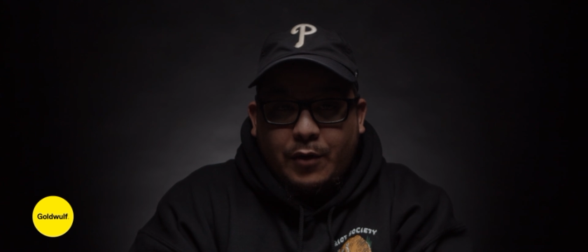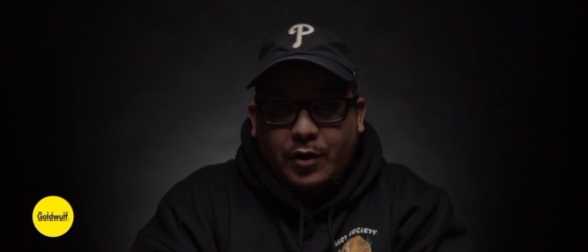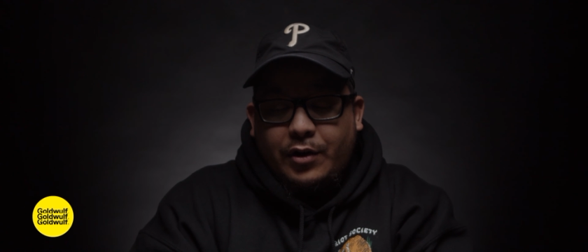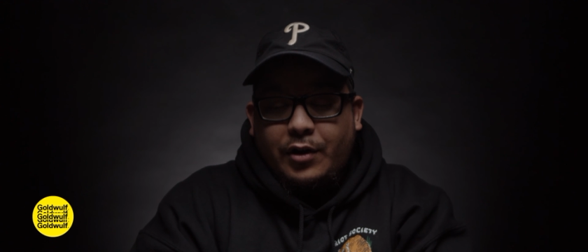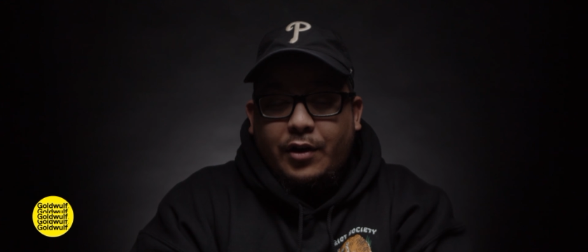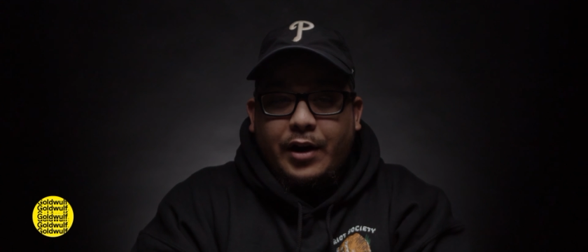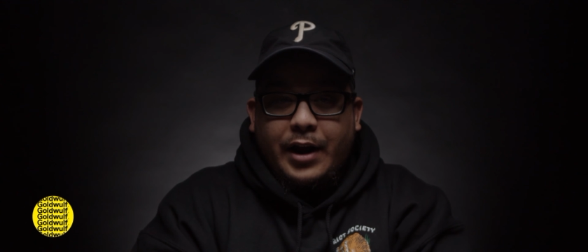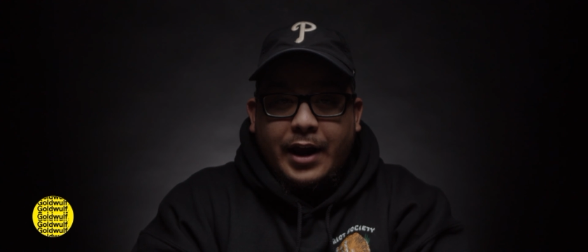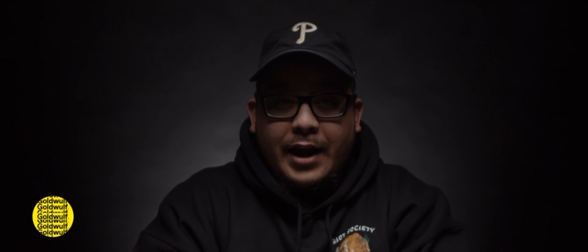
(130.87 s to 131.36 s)

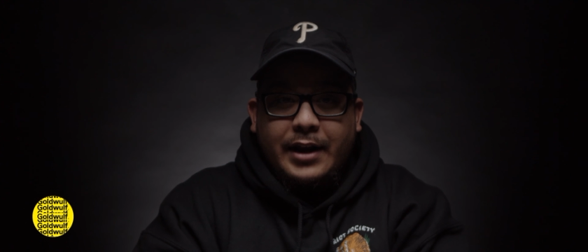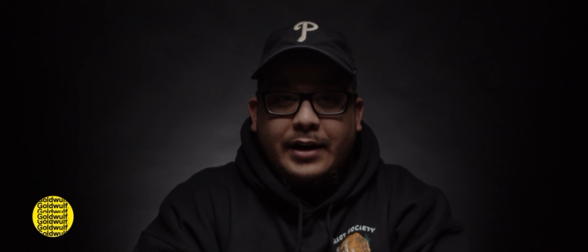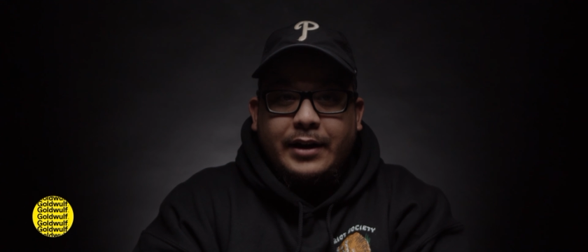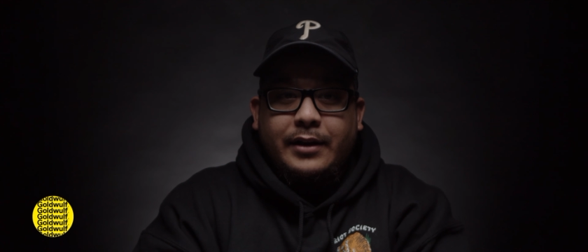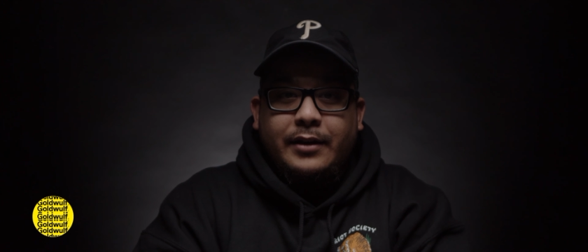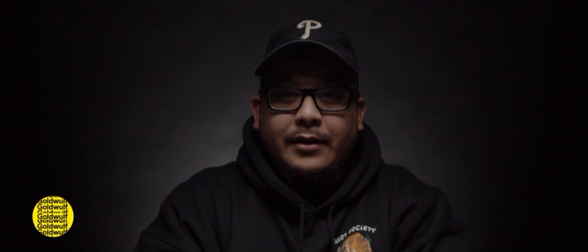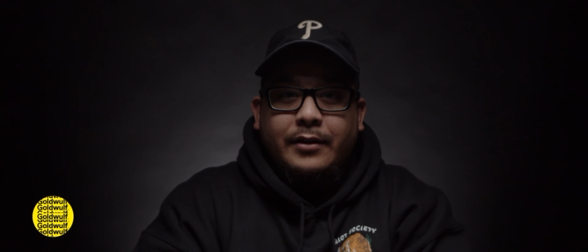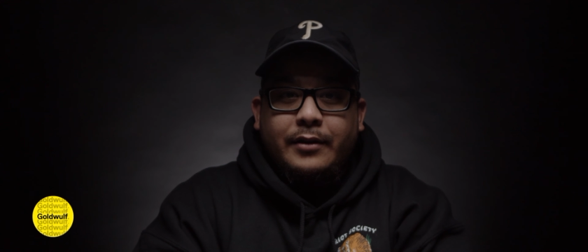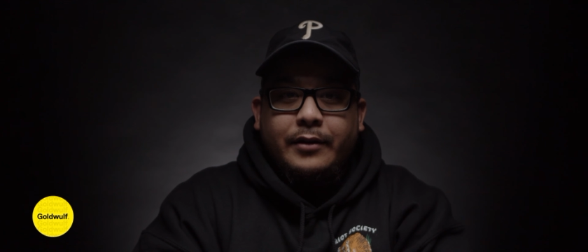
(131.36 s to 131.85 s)
monitor
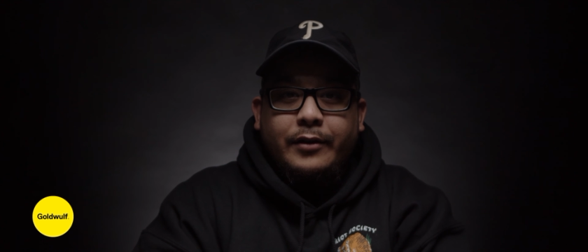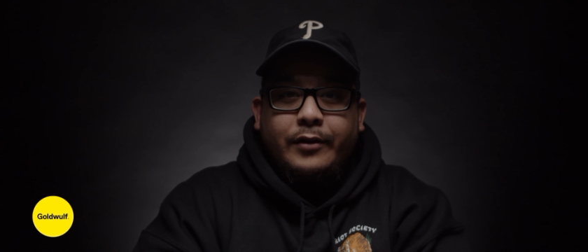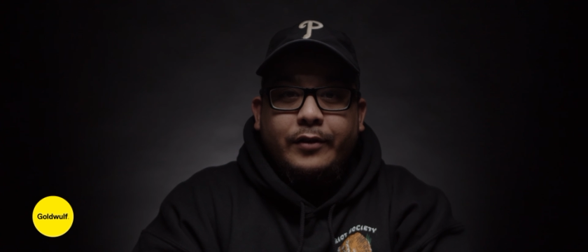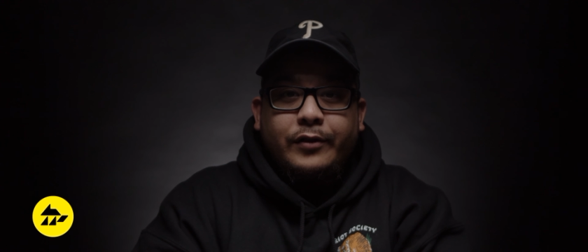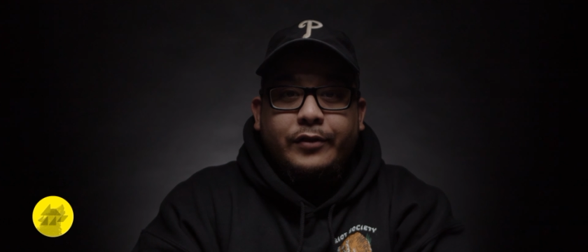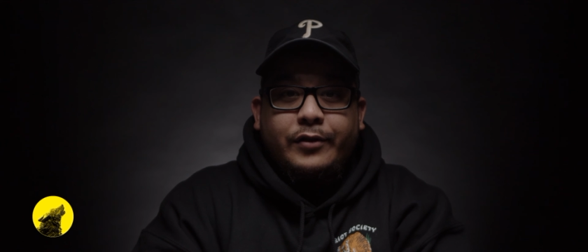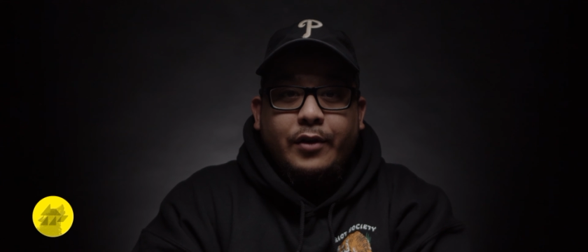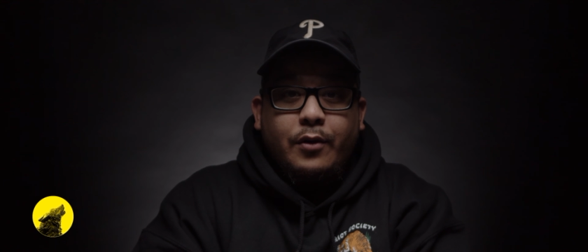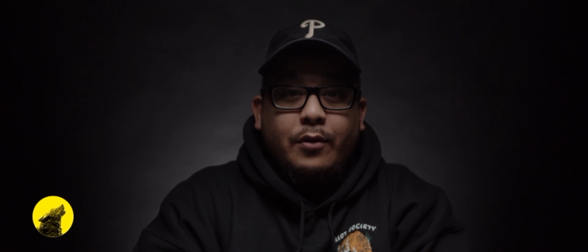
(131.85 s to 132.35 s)
handy.
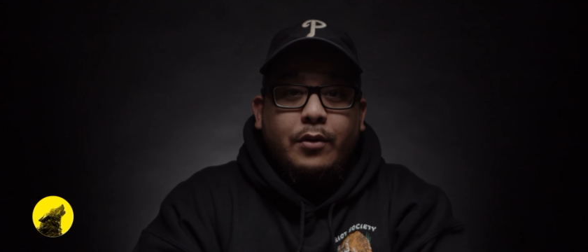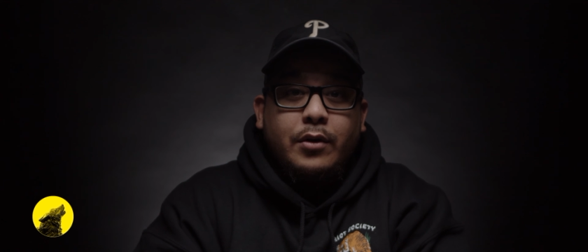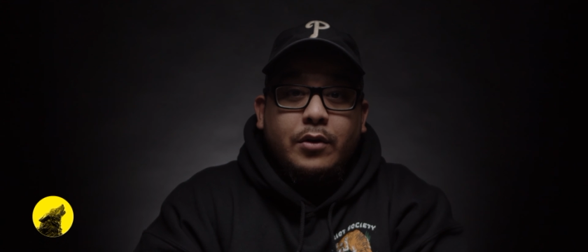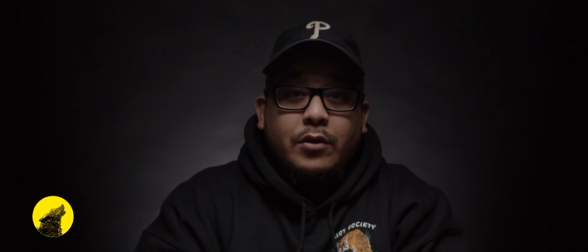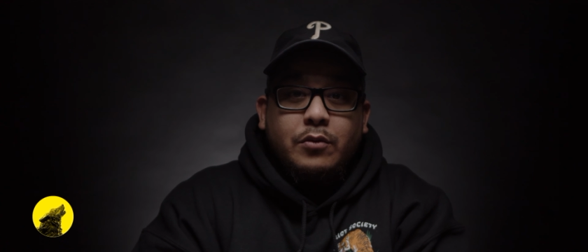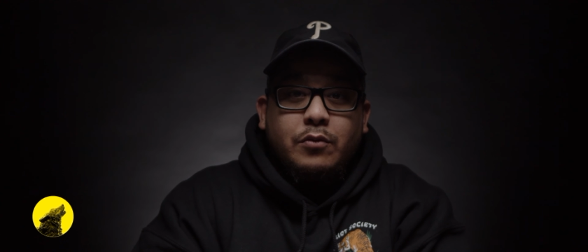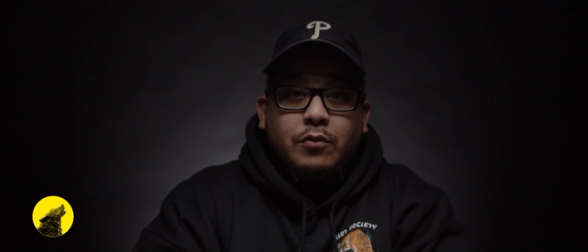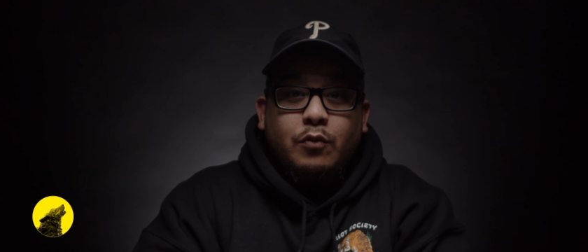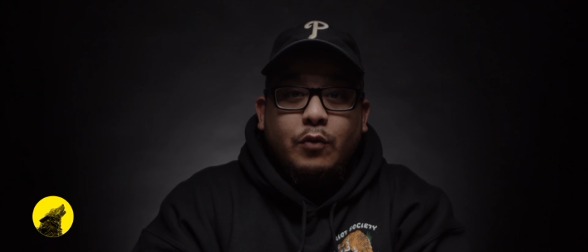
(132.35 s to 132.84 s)
So,
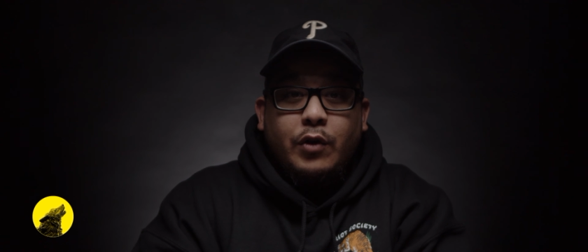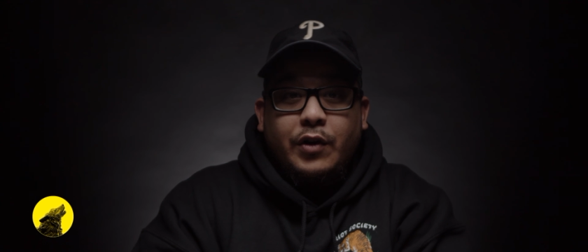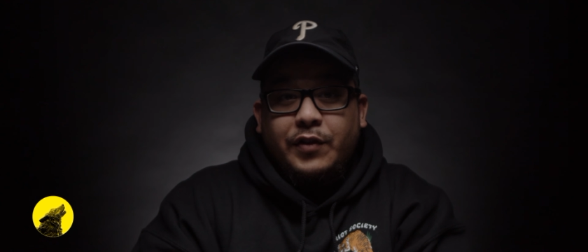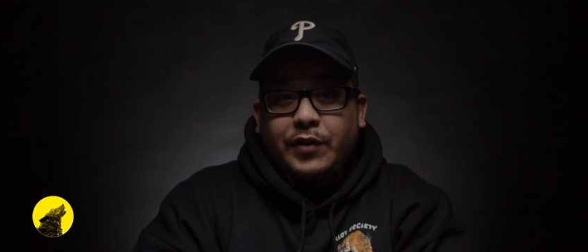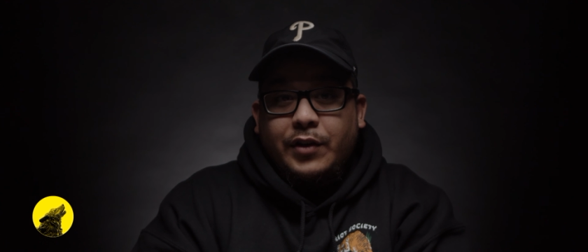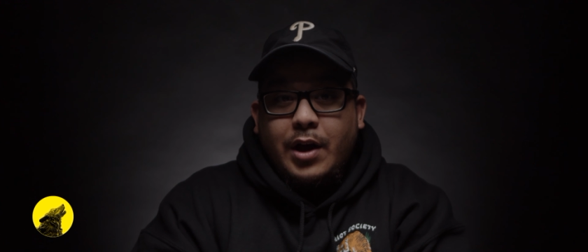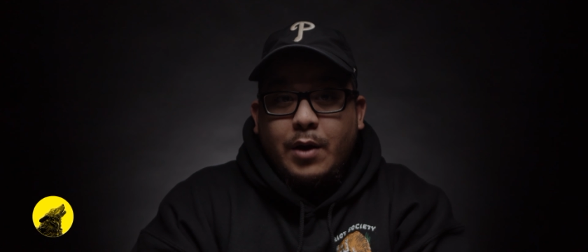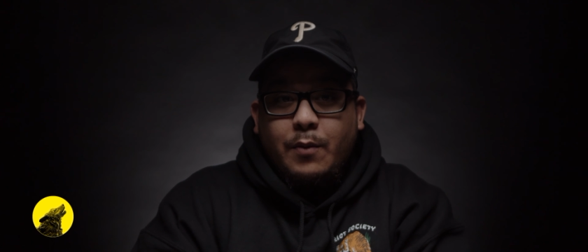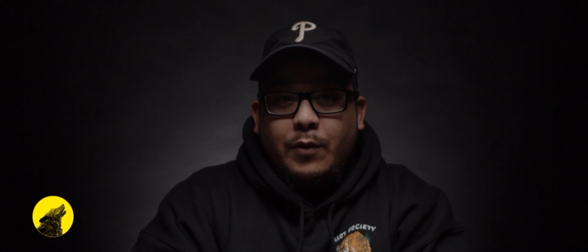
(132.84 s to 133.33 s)
what
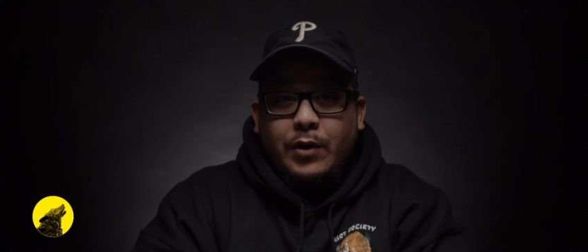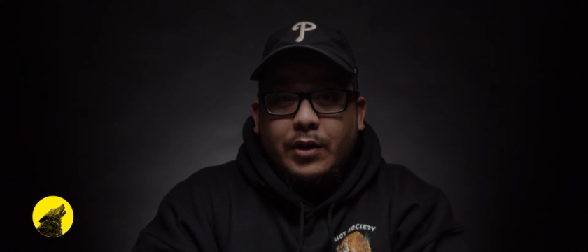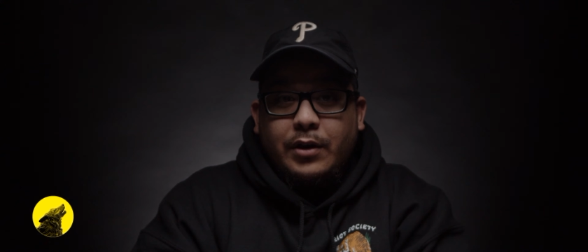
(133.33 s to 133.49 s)
does it come